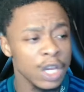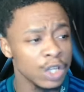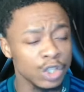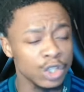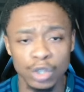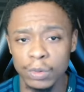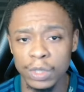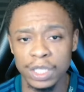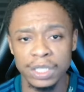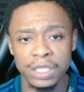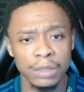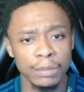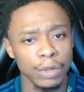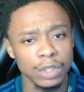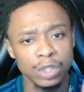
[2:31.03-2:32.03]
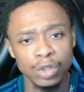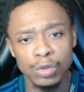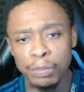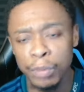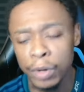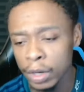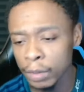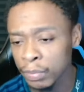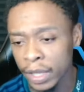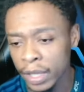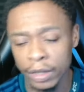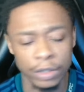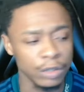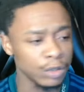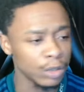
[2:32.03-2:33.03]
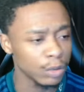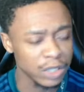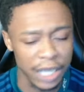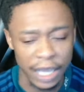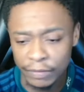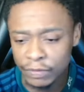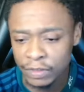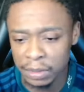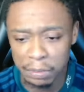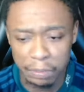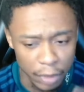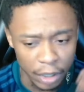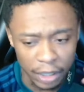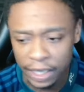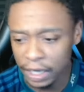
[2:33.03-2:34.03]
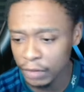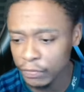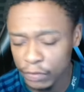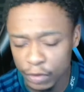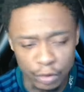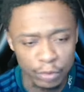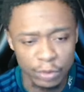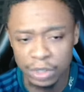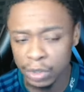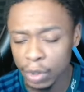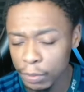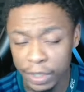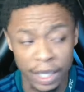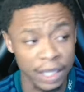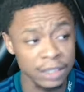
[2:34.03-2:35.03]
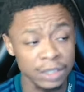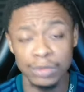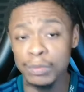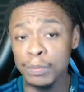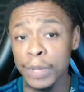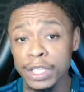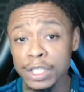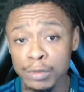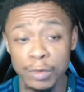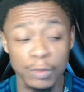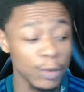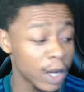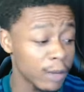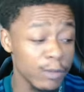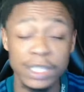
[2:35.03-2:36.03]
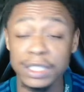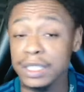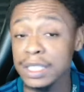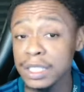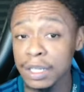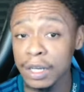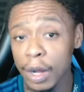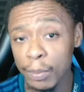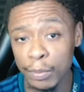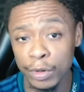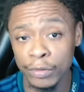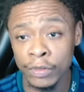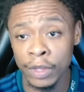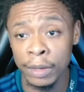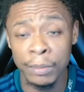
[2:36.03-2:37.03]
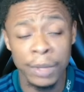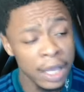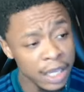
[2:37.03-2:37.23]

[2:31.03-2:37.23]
Jurrien Timber, superb player. You know, to have Timber, Calafiori, Tomiyasu, Benjamin White, we ain't seen a couple of them.